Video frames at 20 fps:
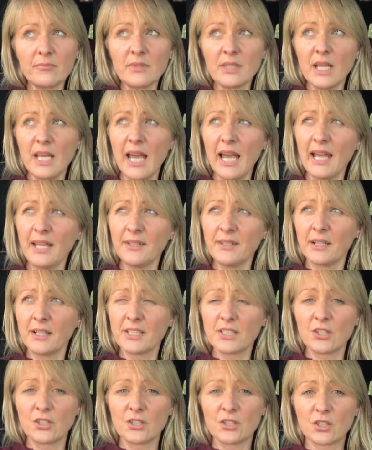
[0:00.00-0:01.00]
and I
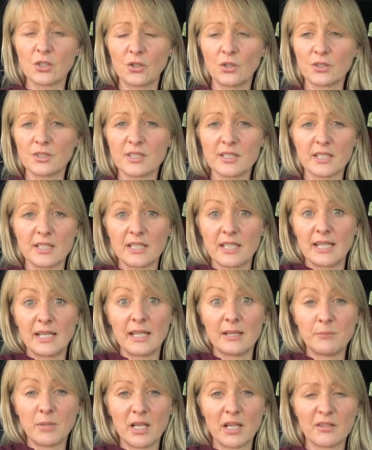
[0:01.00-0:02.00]
turned to God and suddenly
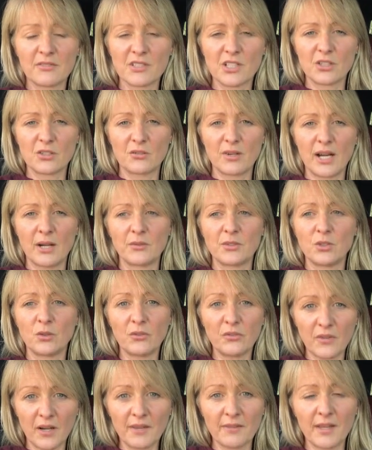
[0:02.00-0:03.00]
my life turned around. You'll
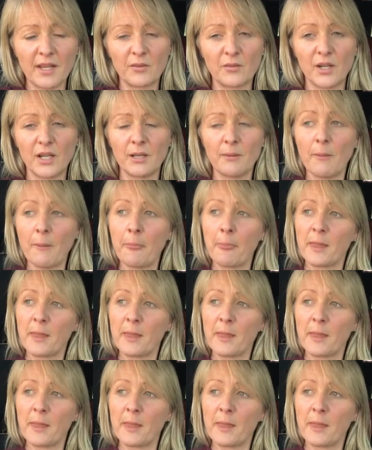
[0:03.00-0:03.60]
find that, right?